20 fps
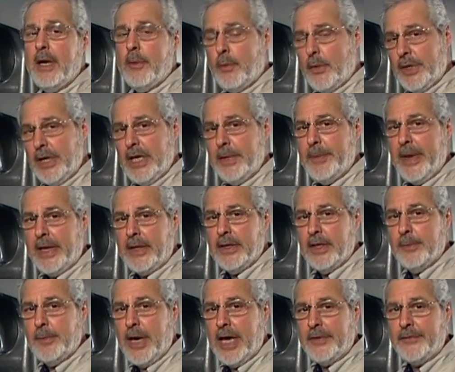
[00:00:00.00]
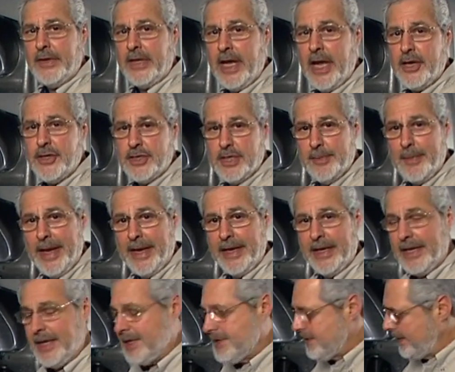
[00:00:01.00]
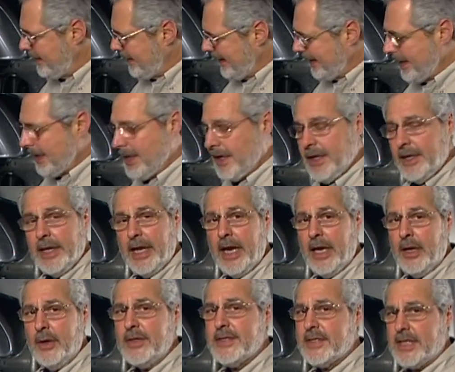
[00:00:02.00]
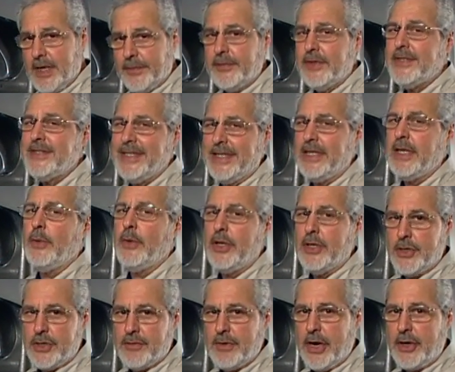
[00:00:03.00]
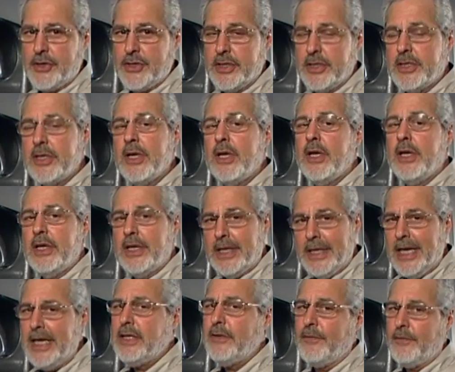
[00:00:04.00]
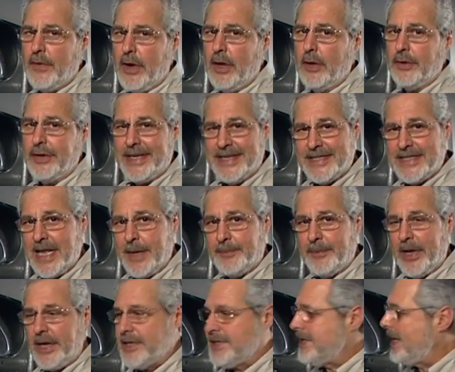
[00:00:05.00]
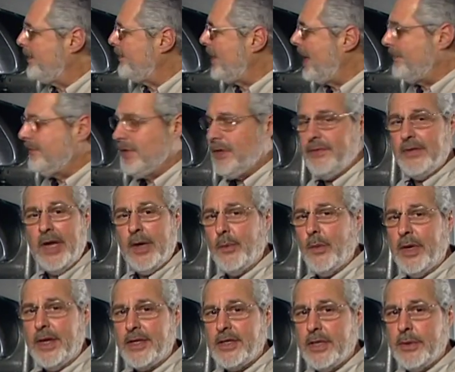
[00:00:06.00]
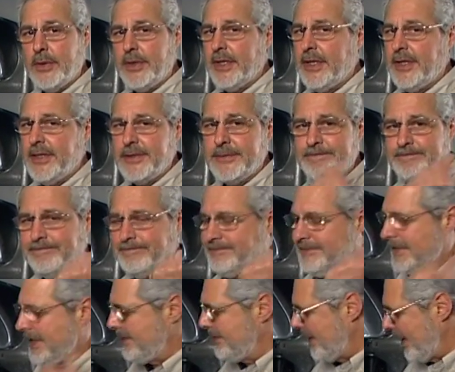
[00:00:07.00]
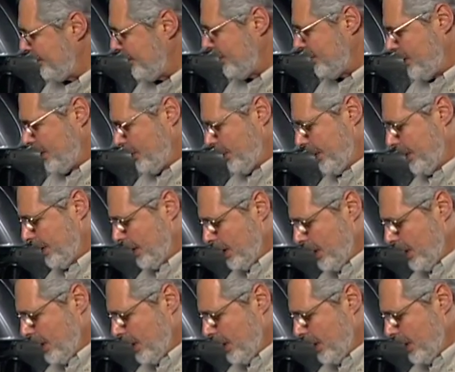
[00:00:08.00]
We need to make a little modification to make it easy. And I know it's tough to sit there with instructions. You need to follow these step by step. After you've done 1 or 2 of these, there's nothing to it.